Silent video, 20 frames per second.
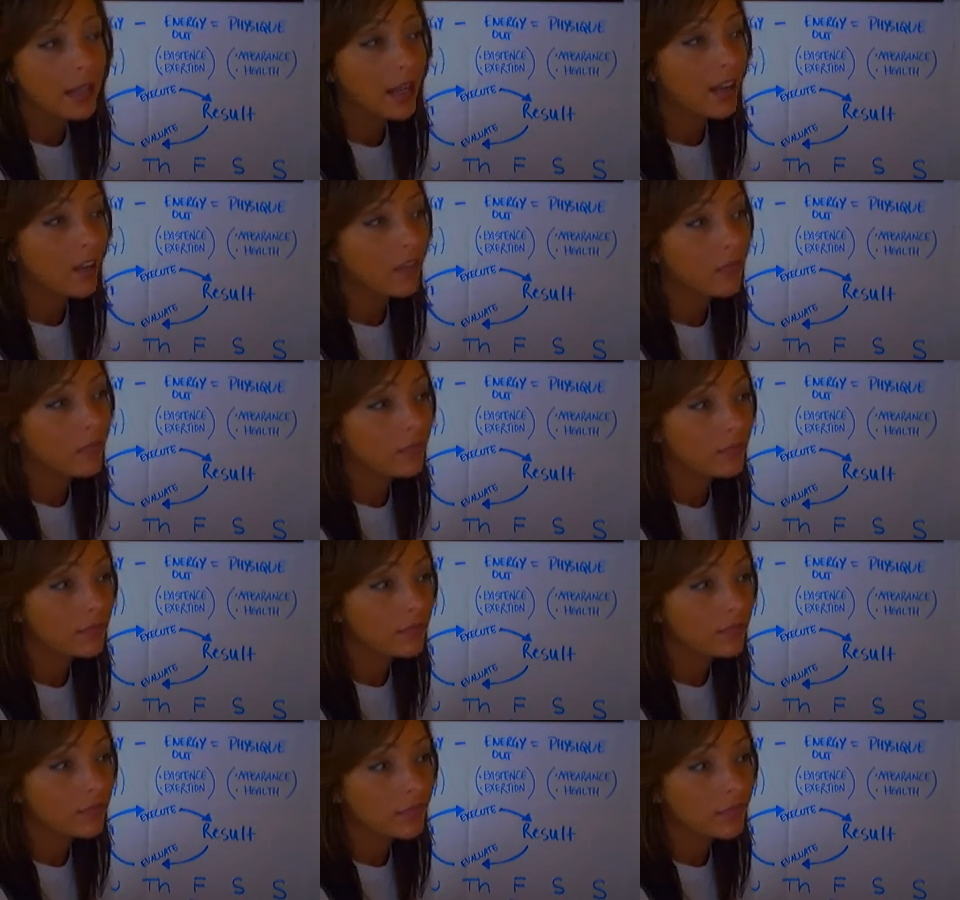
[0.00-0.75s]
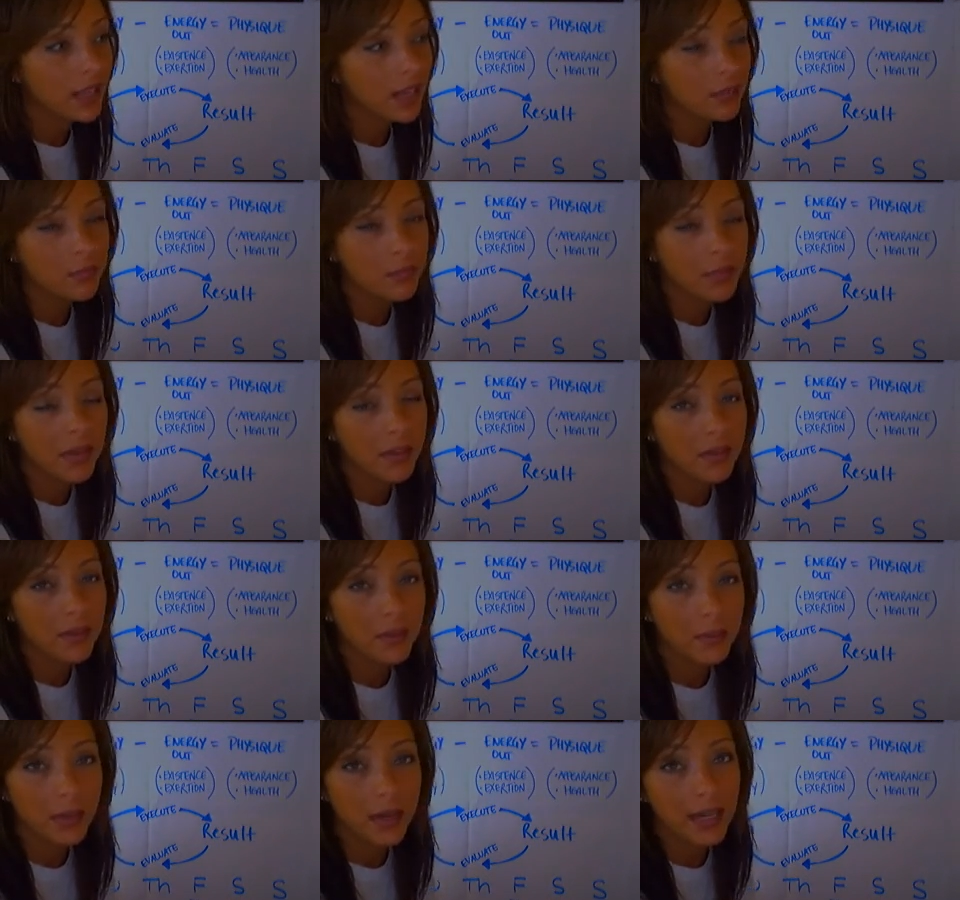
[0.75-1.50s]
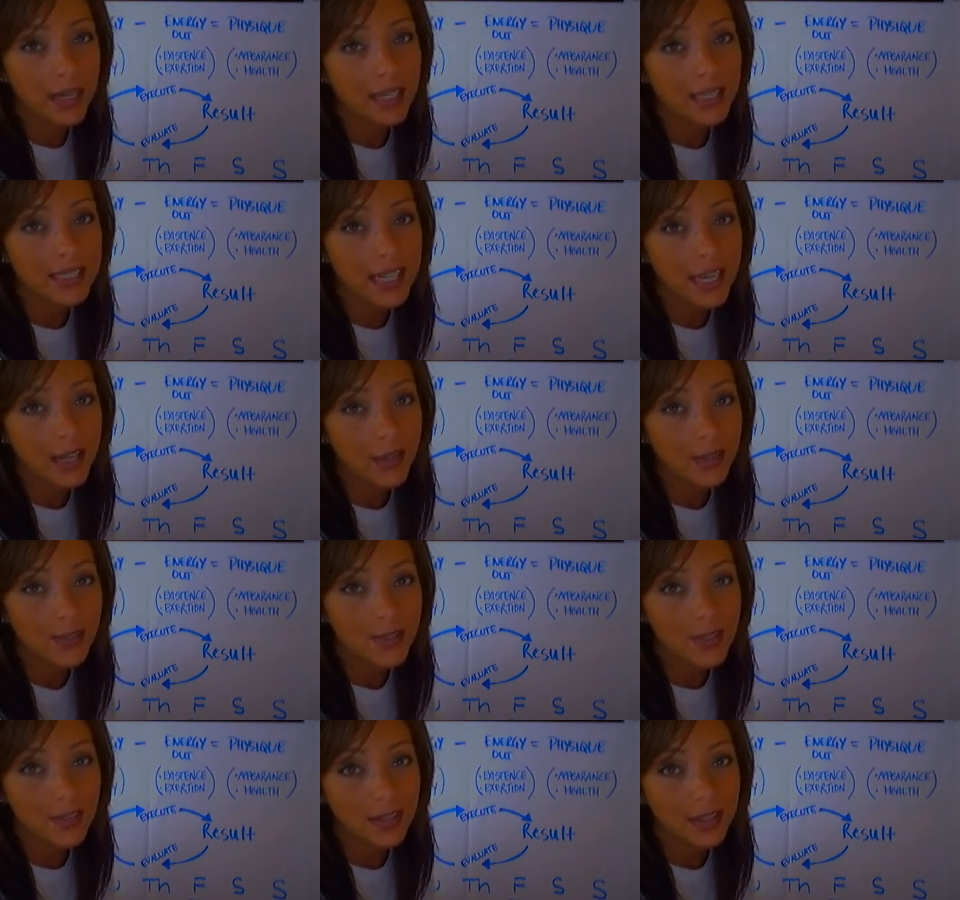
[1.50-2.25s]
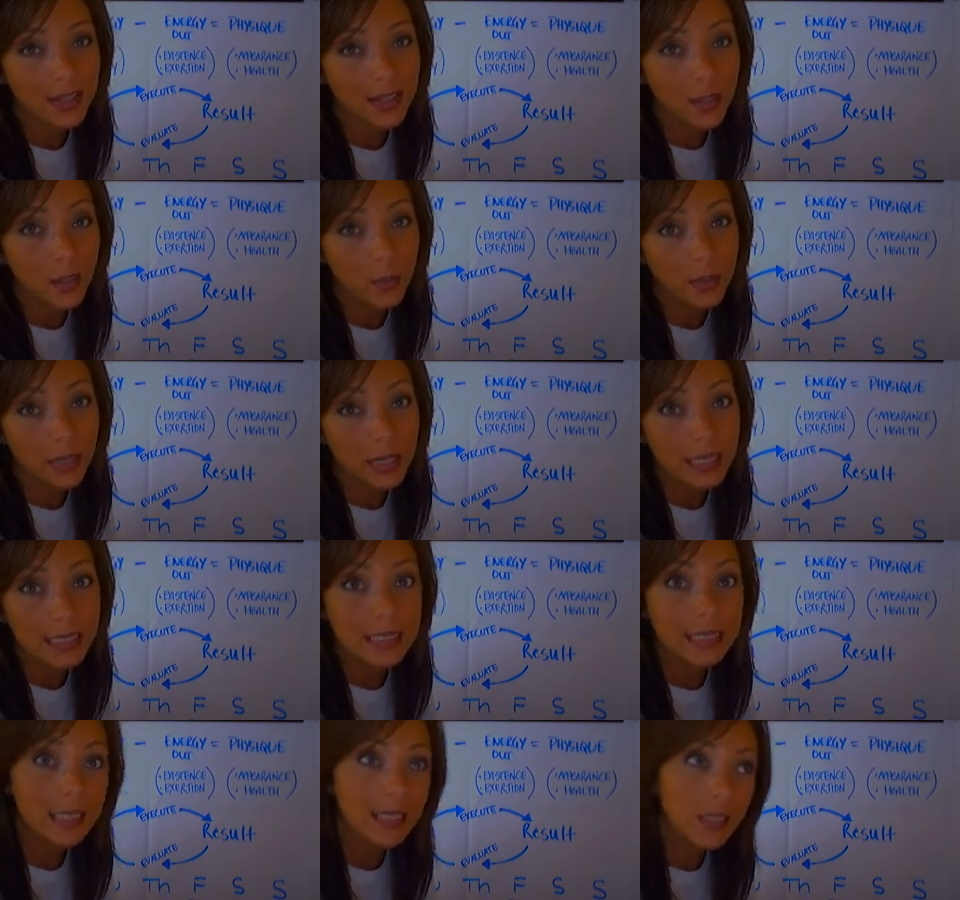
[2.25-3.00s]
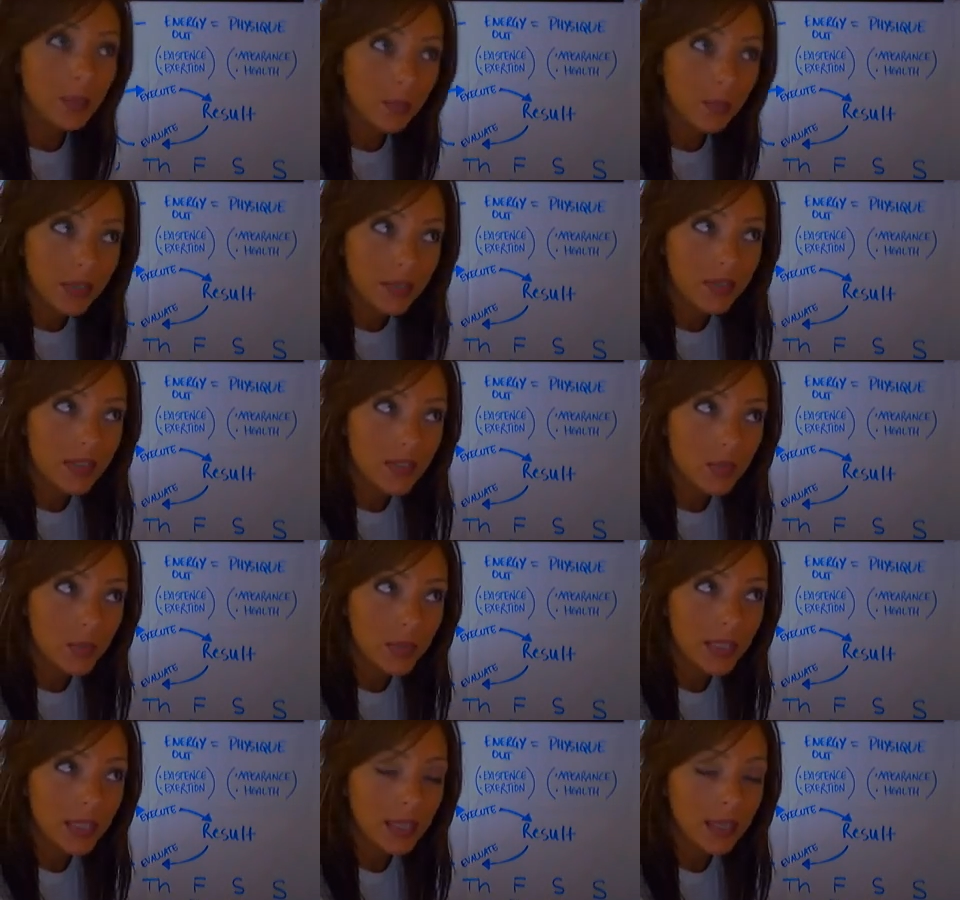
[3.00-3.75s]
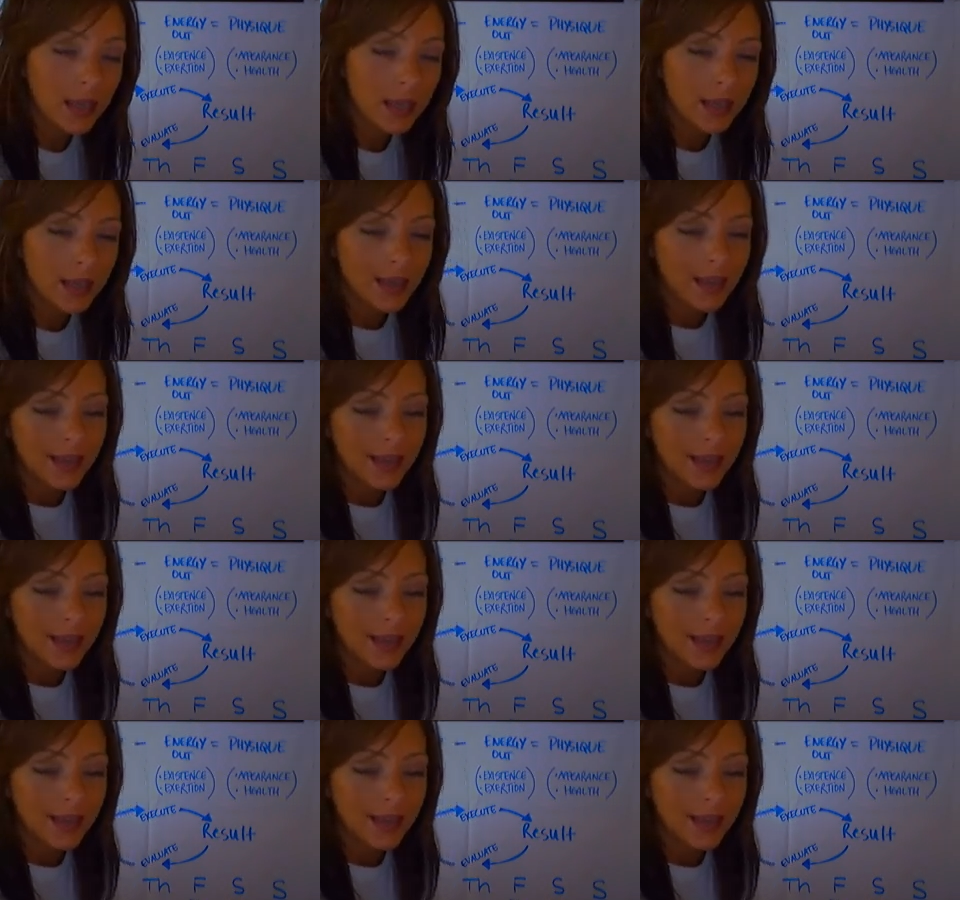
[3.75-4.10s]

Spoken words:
I've gotten better at writing it down so that I know what I did the previous week.